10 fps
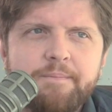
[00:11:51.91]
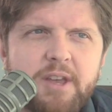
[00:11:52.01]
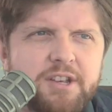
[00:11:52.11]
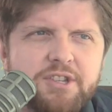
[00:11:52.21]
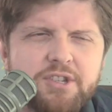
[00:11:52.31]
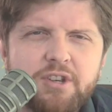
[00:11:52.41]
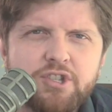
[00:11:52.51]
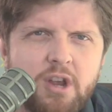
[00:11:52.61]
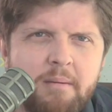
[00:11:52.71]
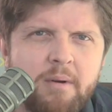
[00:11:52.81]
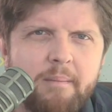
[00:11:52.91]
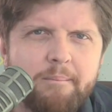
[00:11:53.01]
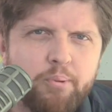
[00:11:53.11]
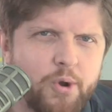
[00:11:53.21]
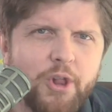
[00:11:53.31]
is some
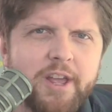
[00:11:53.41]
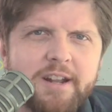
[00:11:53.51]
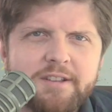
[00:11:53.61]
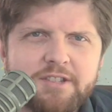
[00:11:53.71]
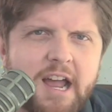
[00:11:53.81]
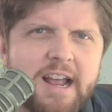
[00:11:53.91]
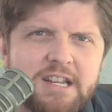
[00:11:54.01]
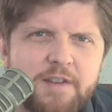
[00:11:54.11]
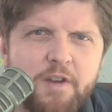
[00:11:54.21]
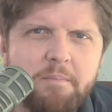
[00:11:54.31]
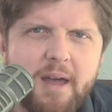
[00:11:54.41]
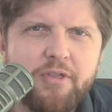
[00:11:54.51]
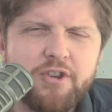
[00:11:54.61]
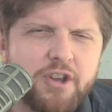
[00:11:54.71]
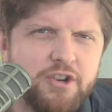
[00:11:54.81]
brilliant scientific
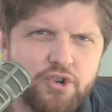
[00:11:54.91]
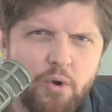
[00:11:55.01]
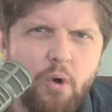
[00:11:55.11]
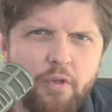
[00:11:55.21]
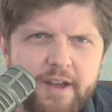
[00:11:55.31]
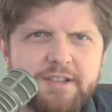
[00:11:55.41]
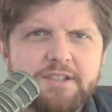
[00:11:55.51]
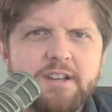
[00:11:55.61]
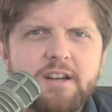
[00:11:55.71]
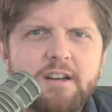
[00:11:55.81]
method to control this.